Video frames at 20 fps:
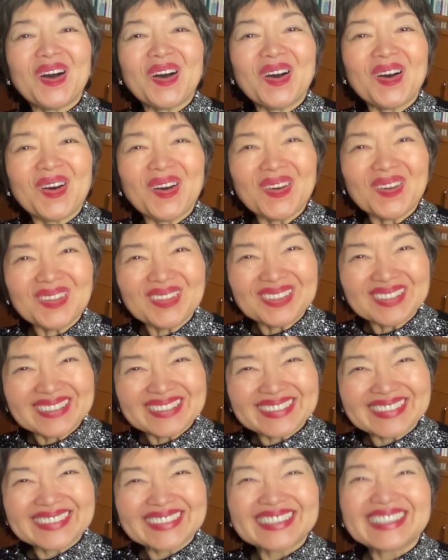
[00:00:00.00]
O.
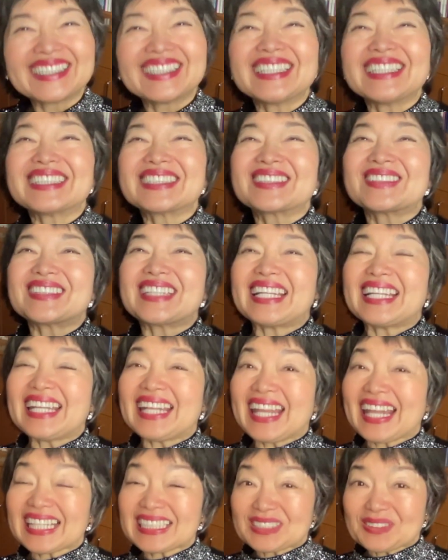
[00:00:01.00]
So the
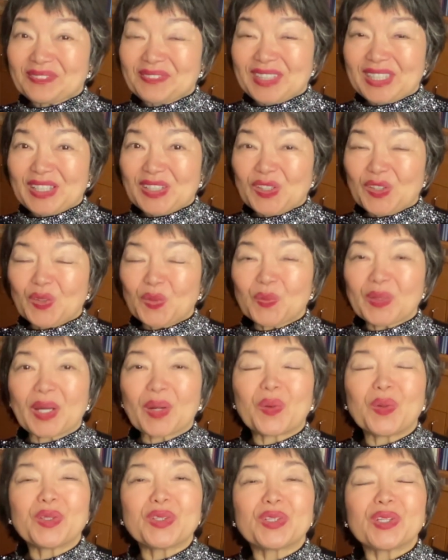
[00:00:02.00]
next video we are
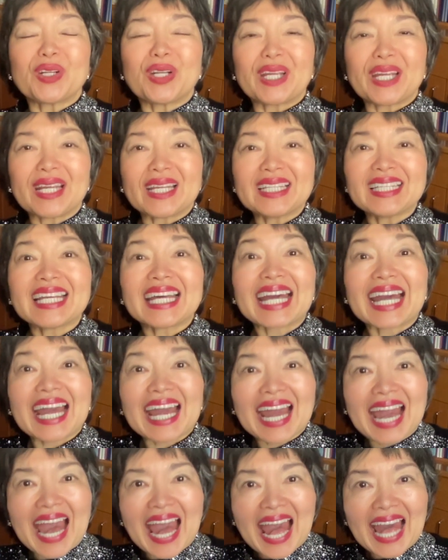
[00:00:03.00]
going to learn
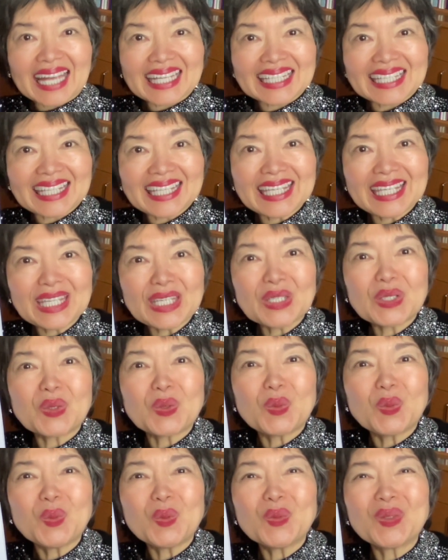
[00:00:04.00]

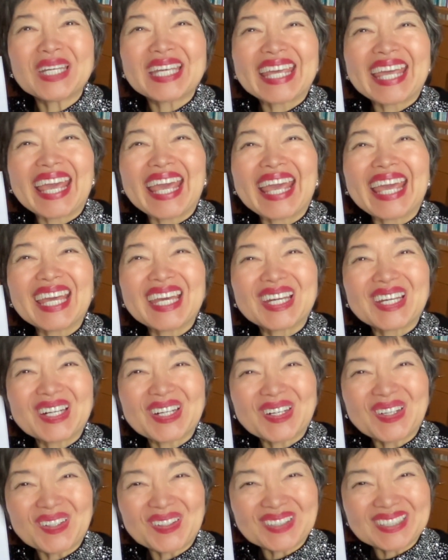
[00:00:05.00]
kakikukeko.
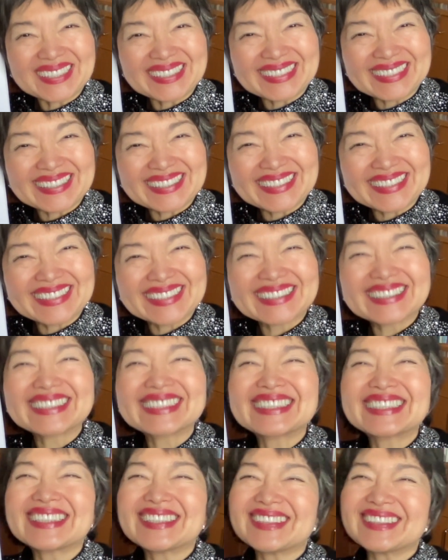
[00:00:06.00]

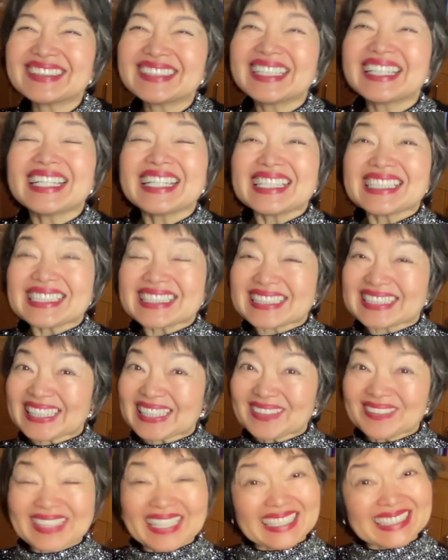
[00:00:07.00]
So see
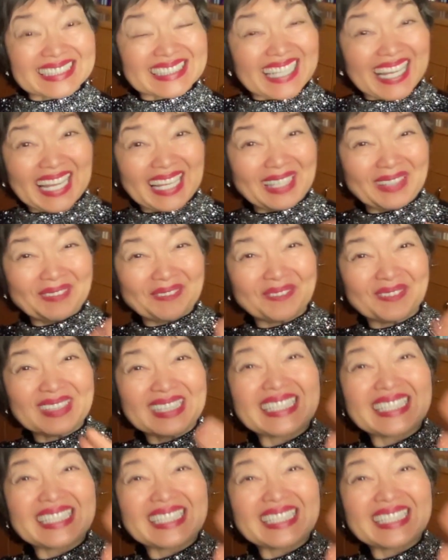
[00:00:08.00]
you next time.